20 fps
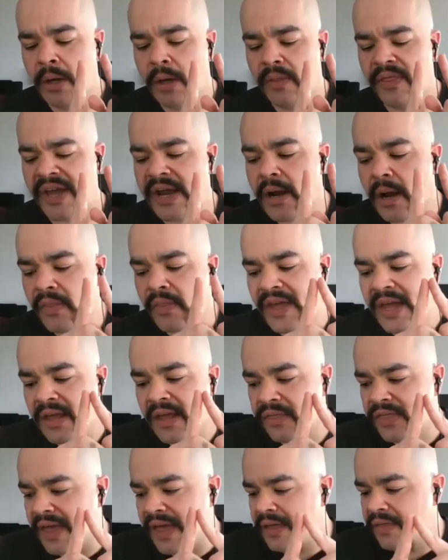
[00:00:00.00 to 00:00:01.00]

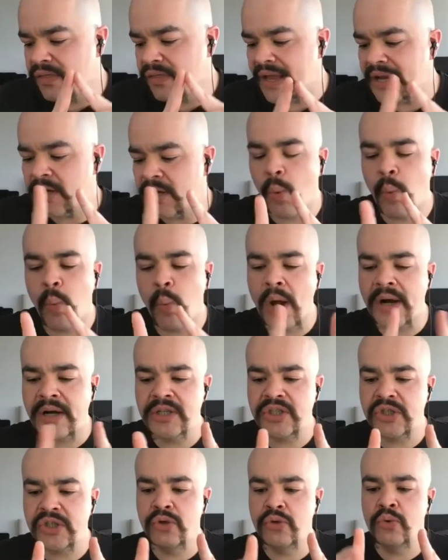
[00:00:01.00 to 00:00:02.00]
They know 1 or
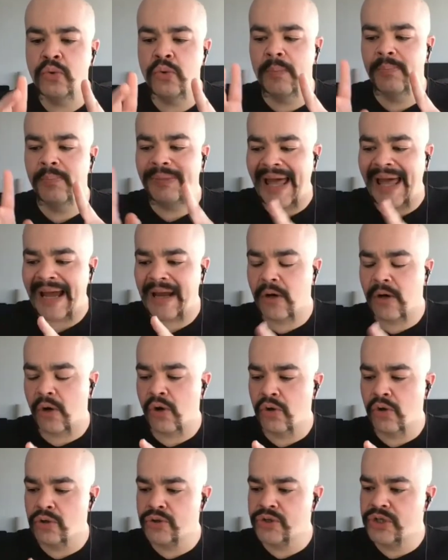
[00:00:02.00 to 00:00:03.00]
2 black
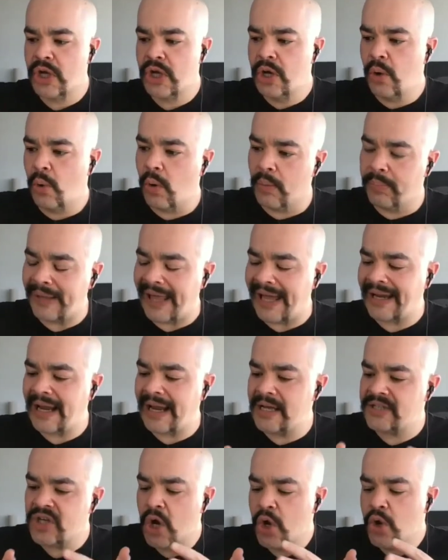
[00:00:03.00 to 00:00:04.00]
girls or black
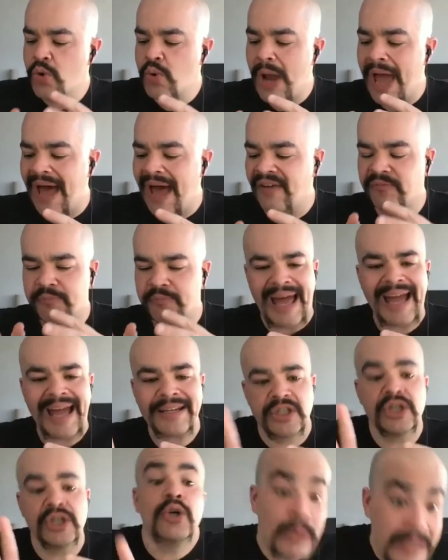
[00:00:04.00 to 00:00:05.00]
guys who have black
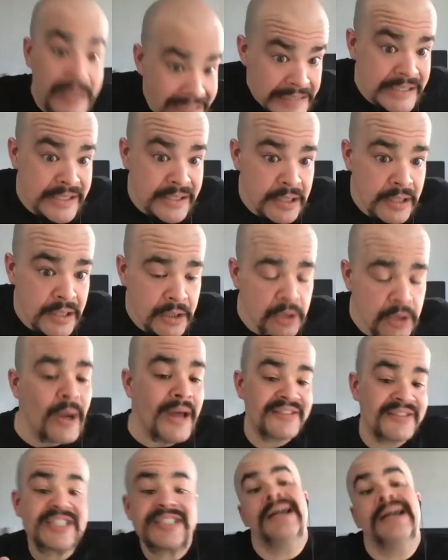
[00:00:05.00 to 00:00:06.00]
degrees, who
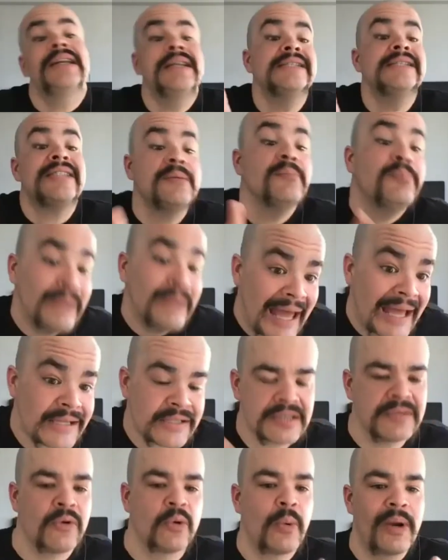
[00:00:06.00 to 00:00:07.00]
have studies in
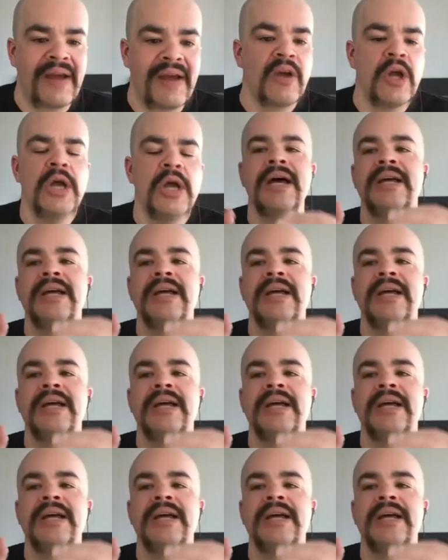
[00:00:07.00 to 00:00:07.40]
blacks or whatever.